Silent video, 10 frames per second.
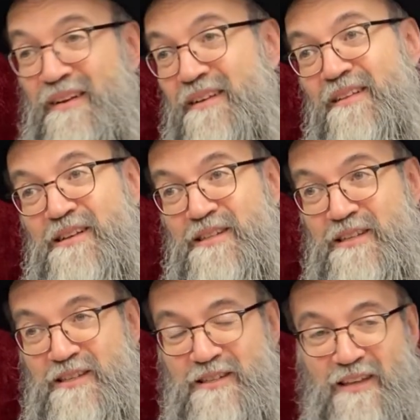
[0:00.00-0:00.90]
This
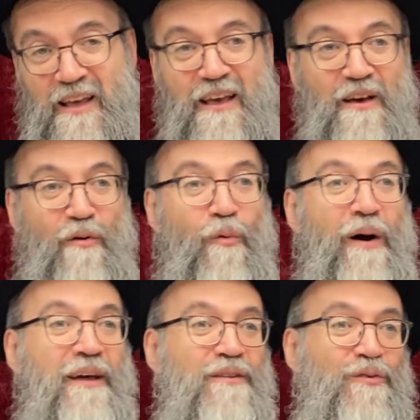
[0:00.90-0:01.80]
is
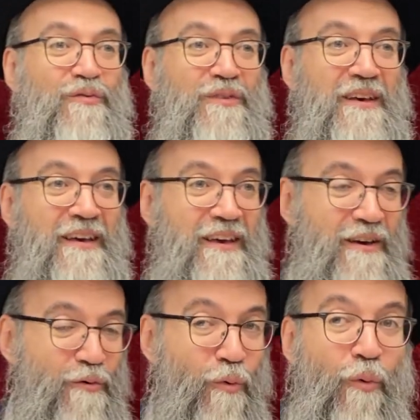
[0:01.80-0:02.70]
one of the
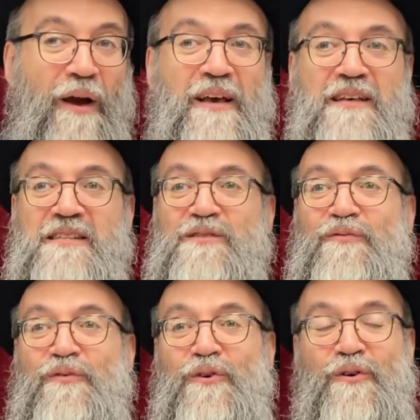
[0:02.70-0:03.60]
ways
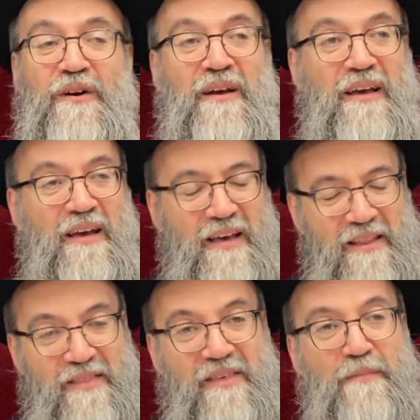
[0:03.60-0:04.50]
for
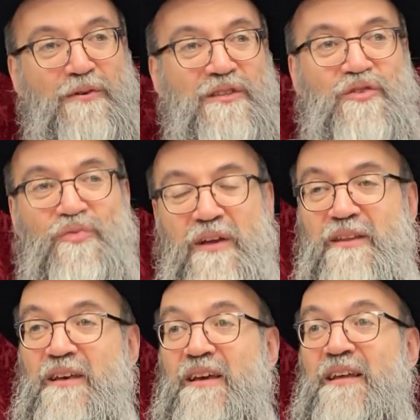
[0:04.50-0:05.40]

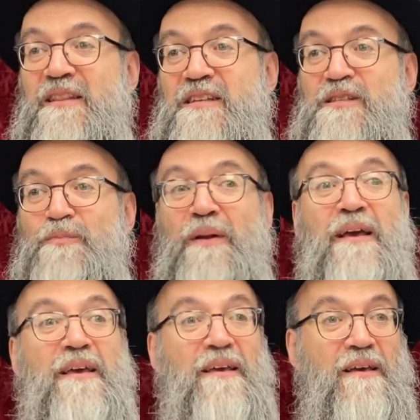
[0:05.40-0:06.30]
demonstrating and
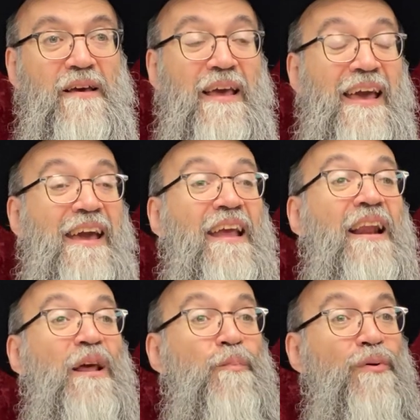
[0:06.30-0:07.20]
displaying a
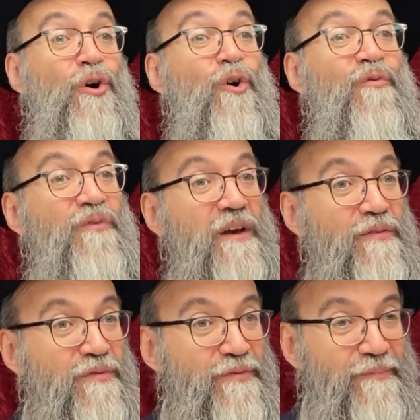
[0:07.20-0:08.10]
leap of
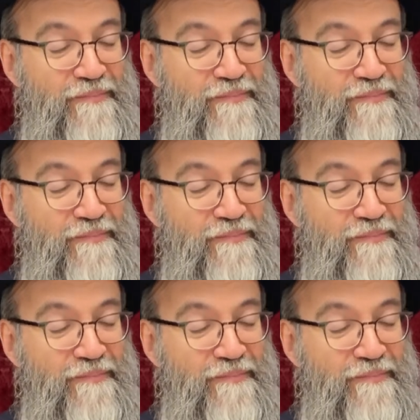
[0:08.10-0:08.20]
faith.